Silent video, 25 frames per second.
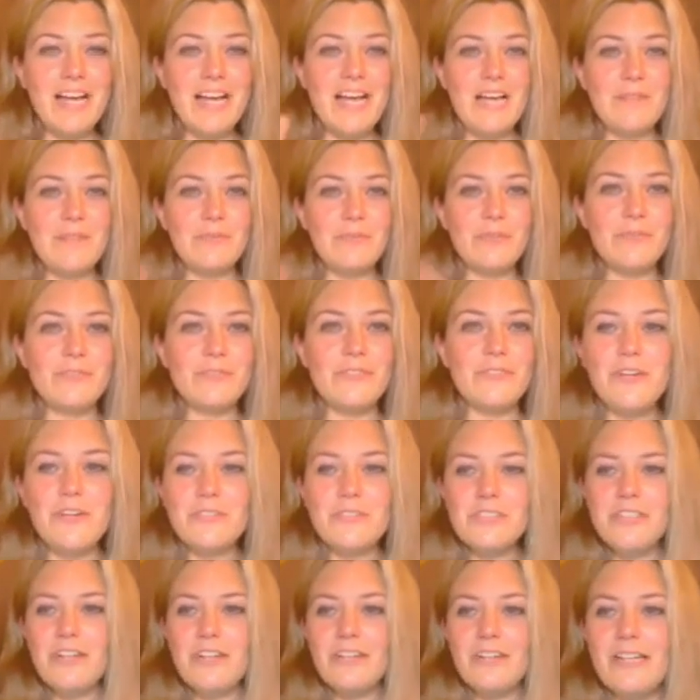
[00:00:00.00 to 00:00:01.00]
I will
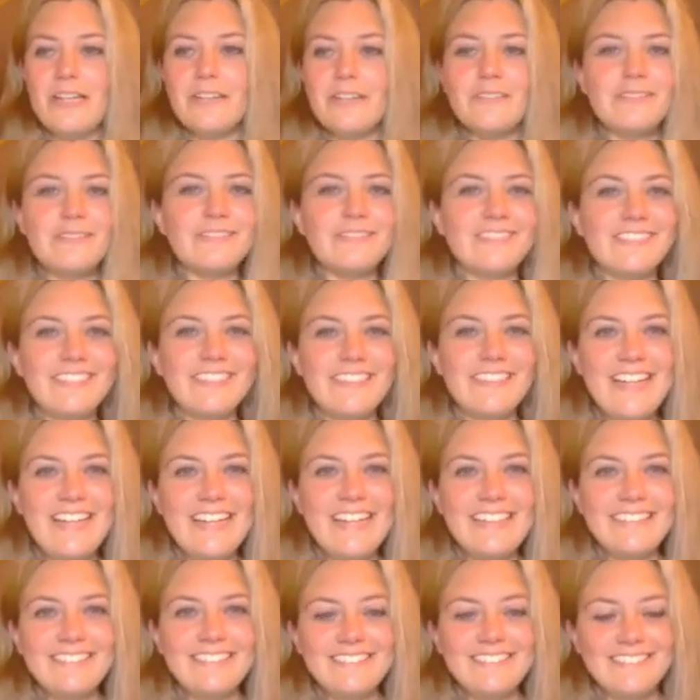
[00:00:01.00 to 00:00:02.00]
talk to y'all later. Good
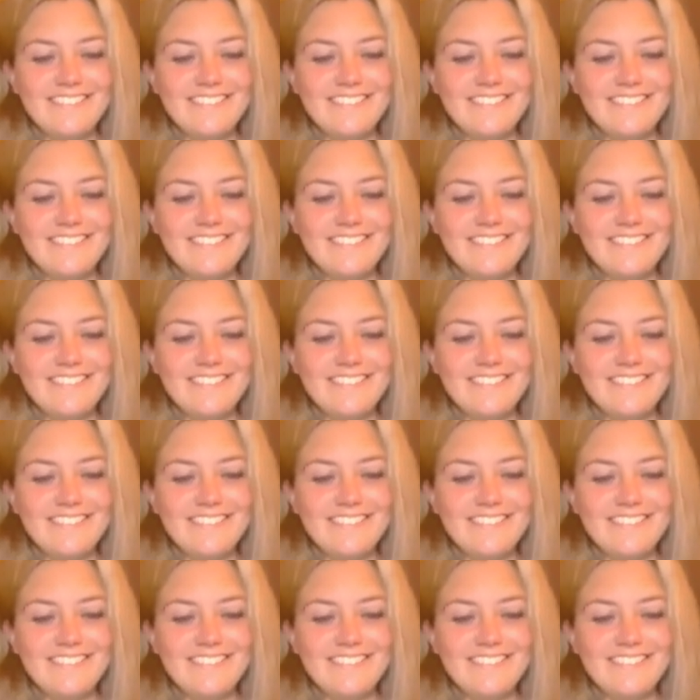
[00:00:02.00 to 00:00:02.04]
night.